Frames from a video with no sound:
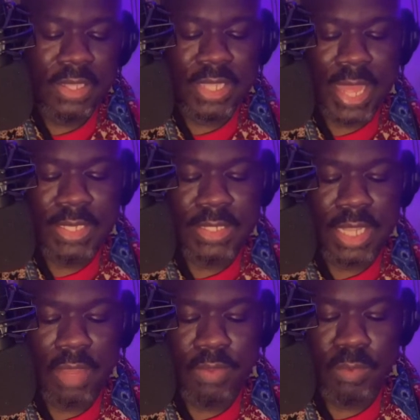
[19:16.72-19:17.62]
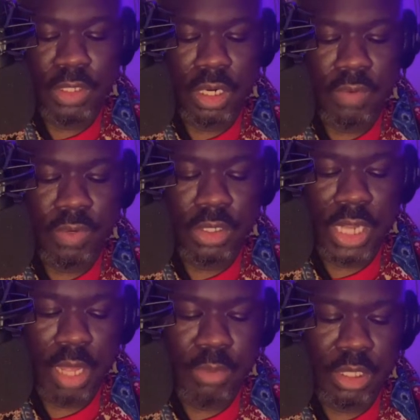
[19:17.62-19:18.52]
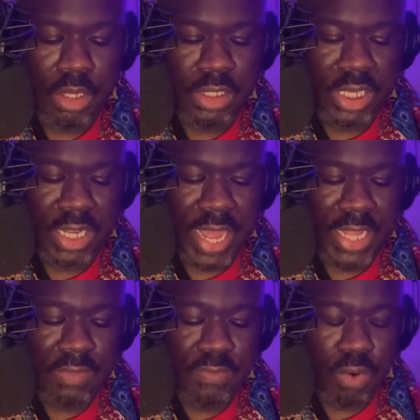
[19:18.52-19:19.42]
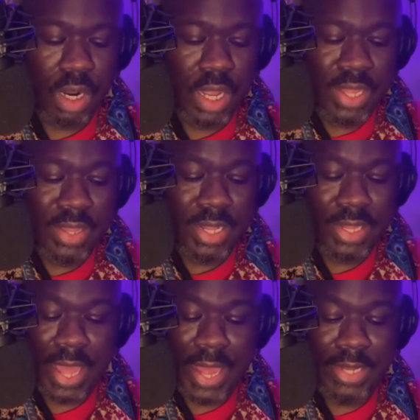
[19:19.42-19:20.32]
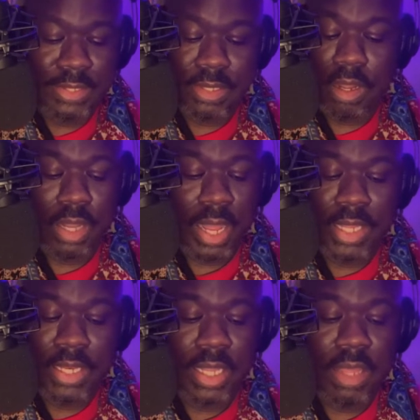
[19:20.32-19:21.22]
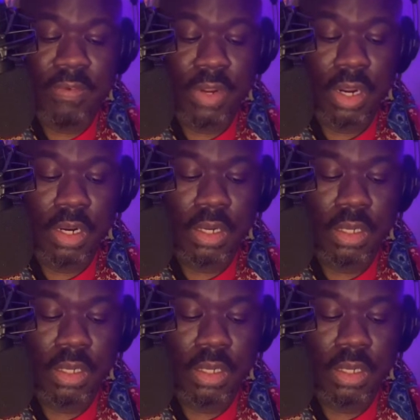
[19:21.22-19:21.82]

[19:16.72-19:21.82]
Sad to say, if the return of her job is all she can ask for, then that is all I can give her.